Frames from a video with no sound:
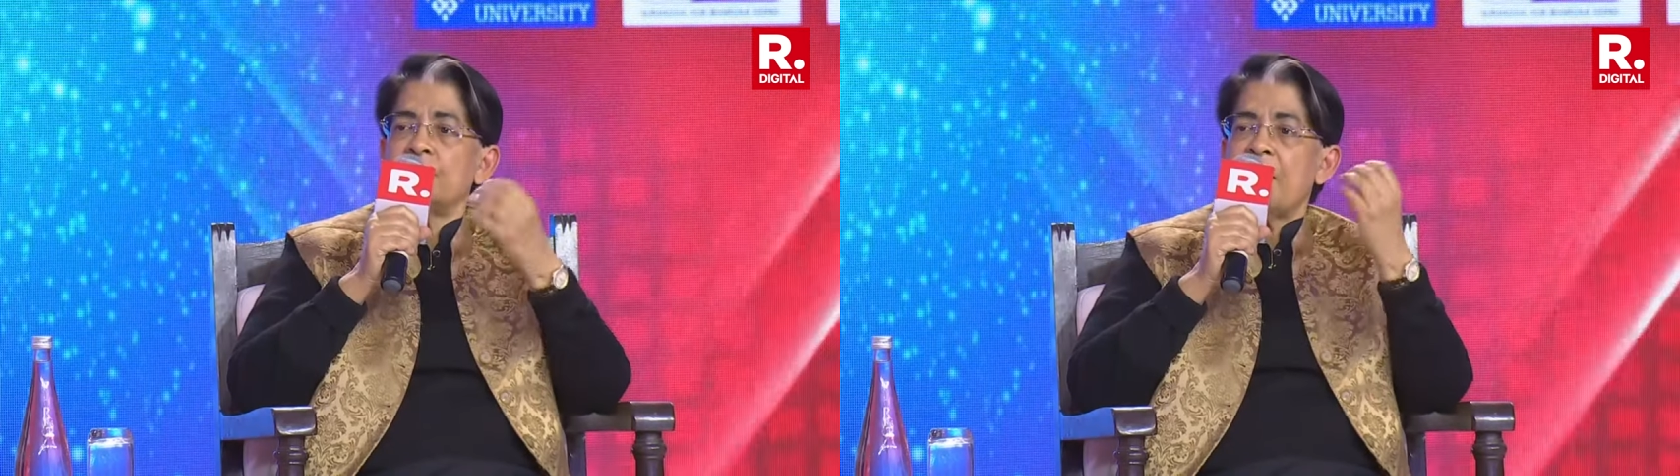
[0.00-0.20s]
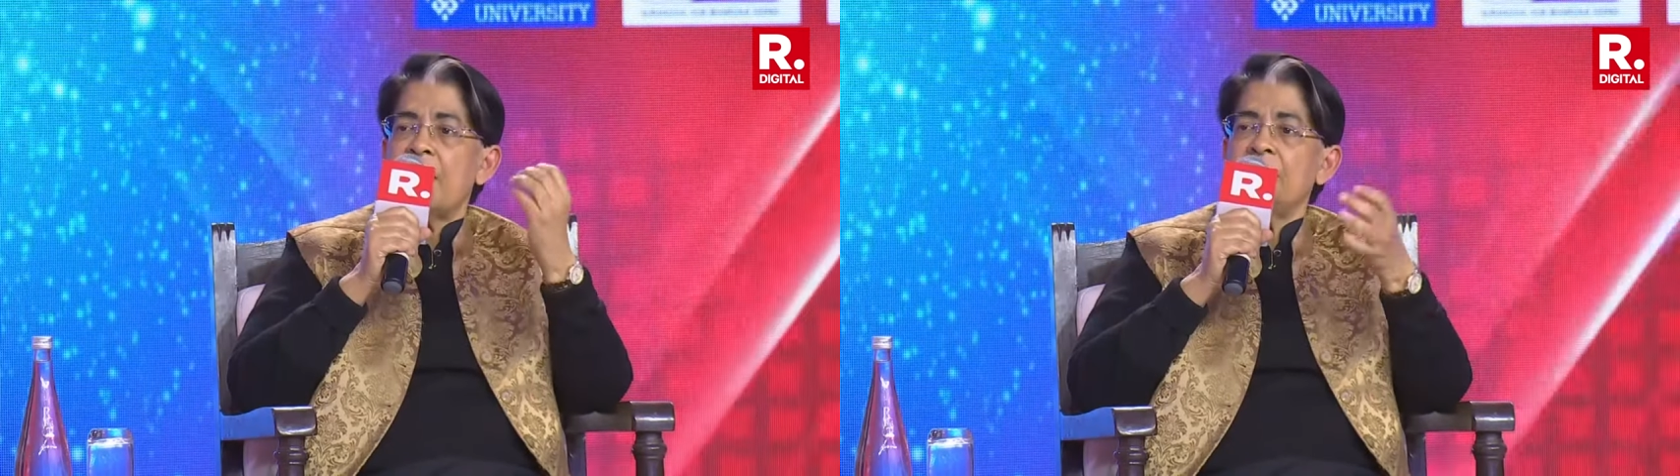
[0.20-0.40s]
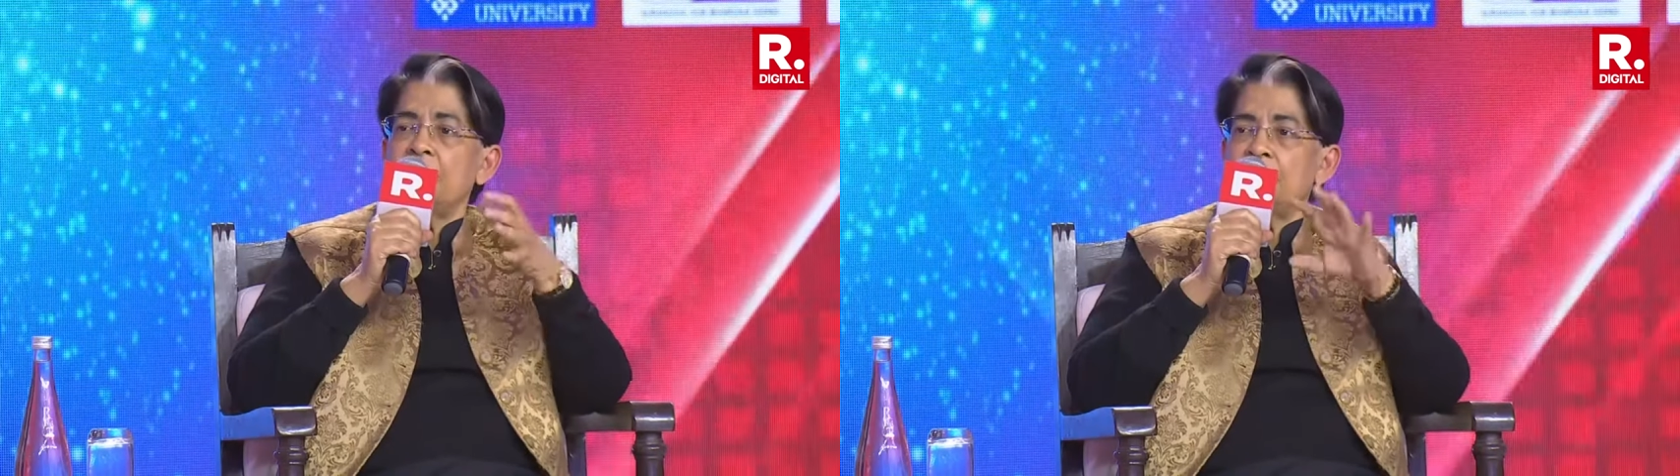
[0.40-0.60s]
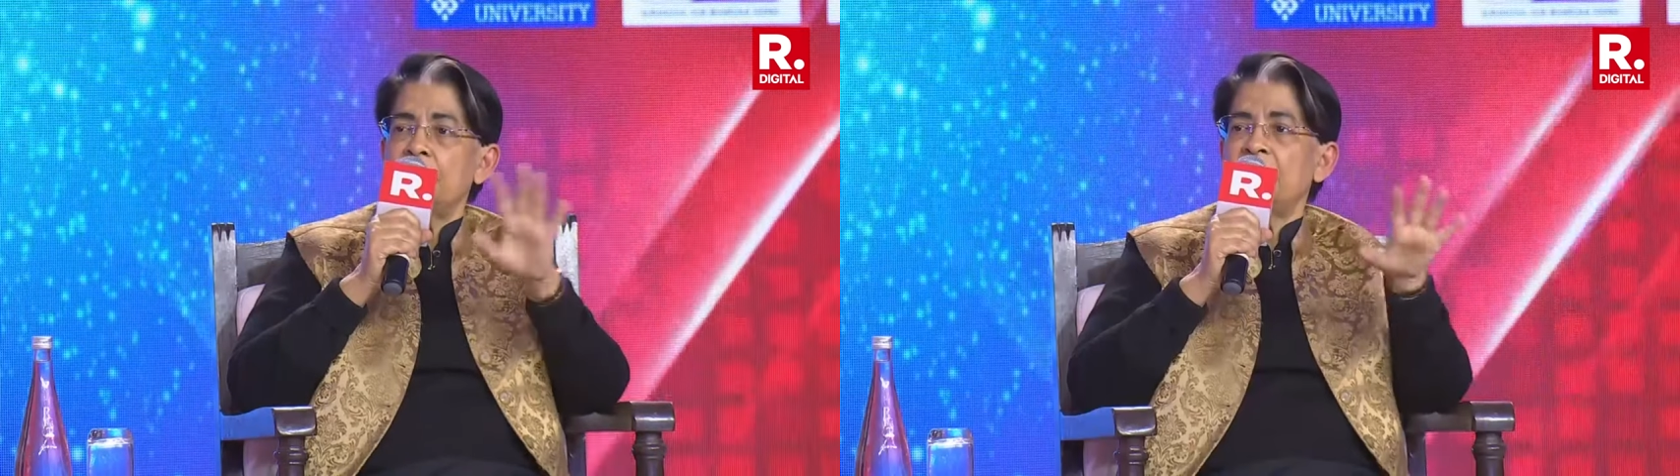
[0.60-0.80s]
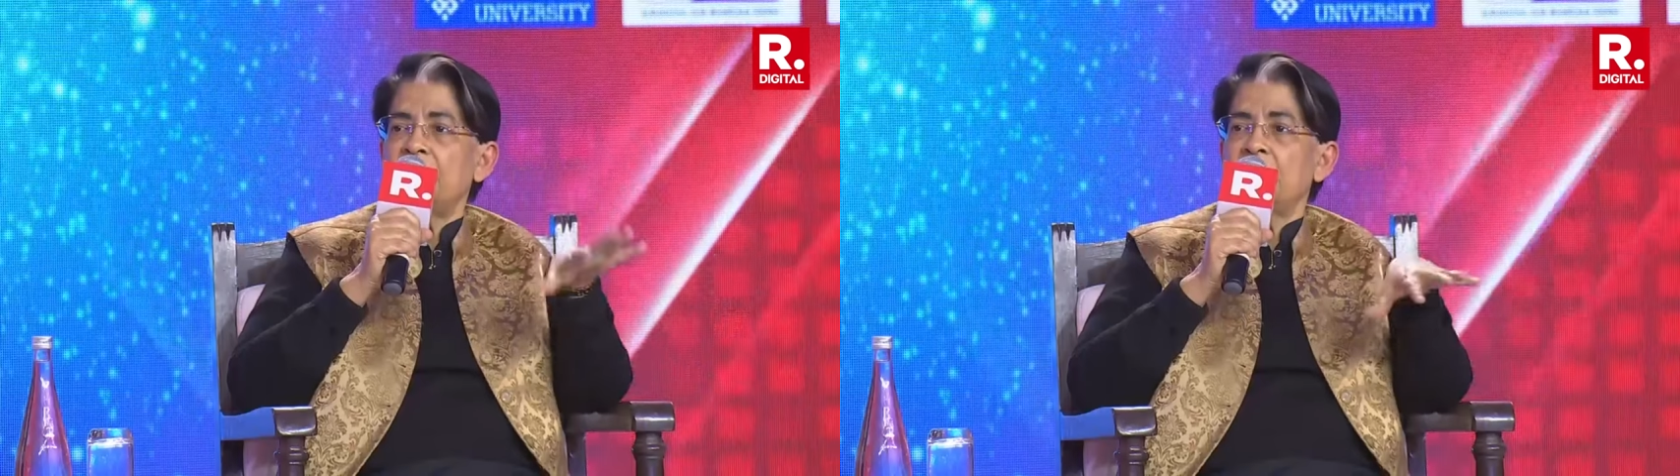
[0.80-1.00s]
having
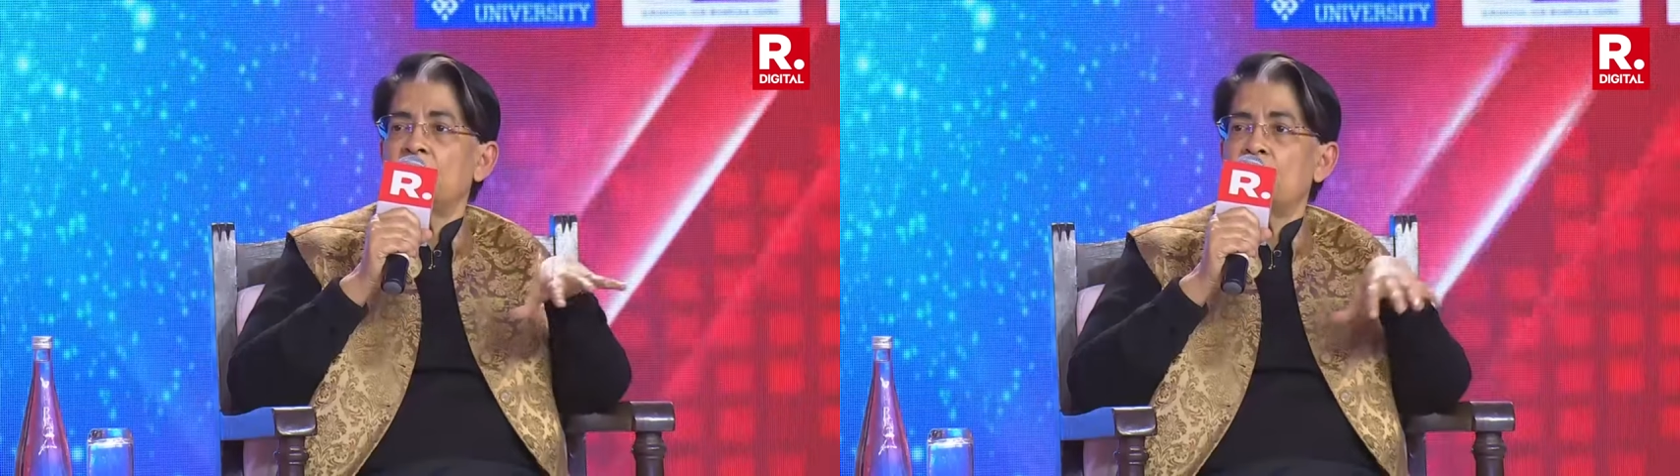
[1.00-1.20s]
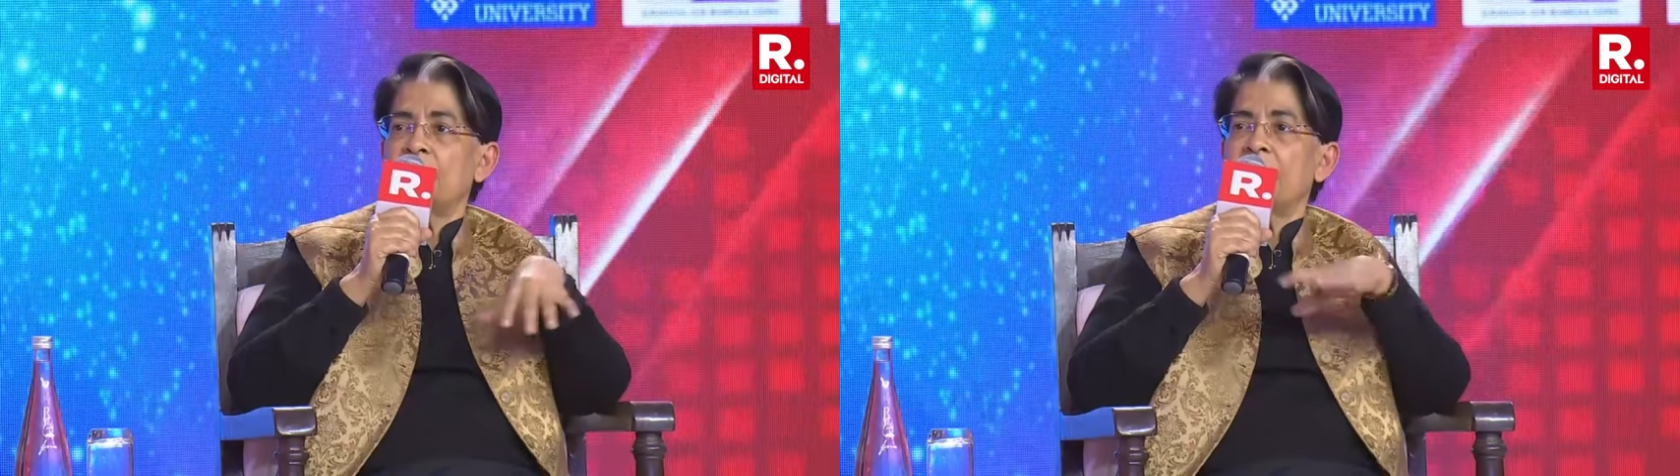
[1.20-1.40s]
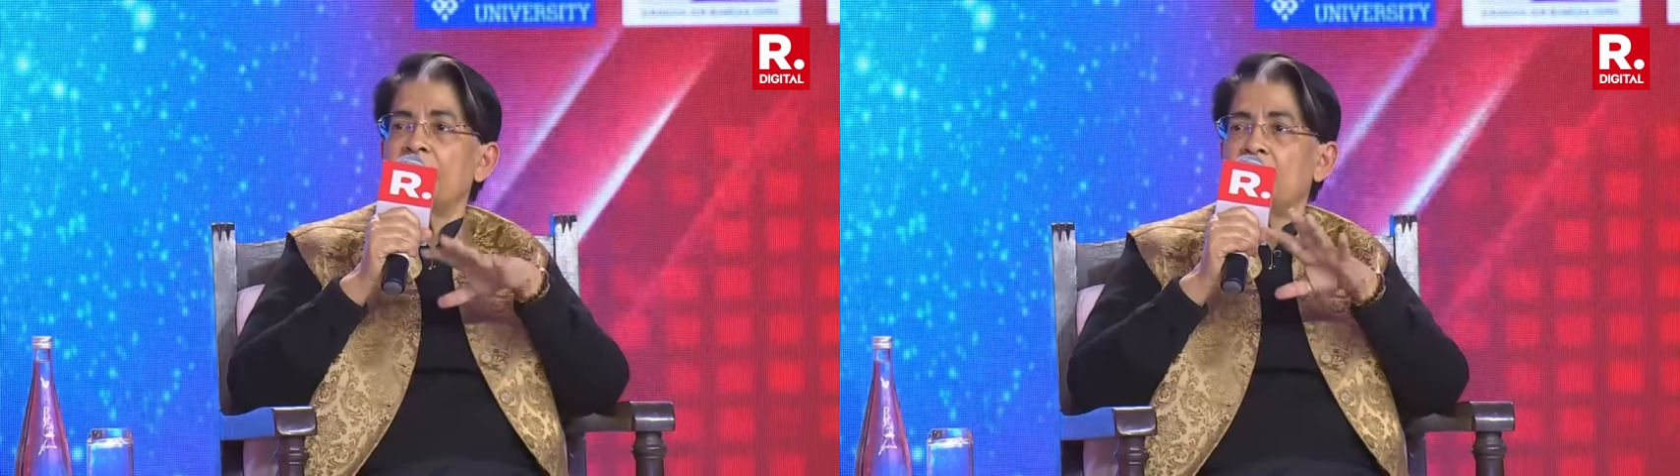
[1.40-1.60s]
women in working